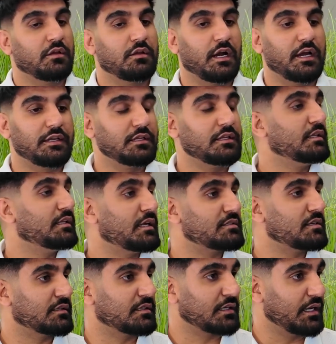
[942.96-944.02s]
ideally, that's
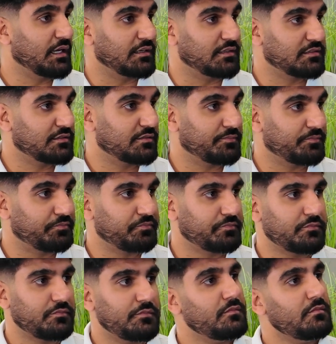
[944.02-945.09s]
not the case.
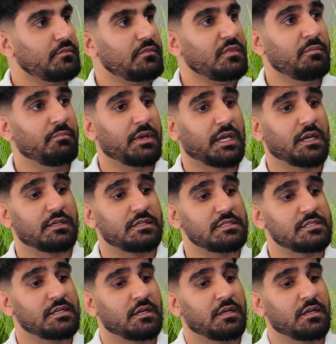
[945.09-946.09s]
Because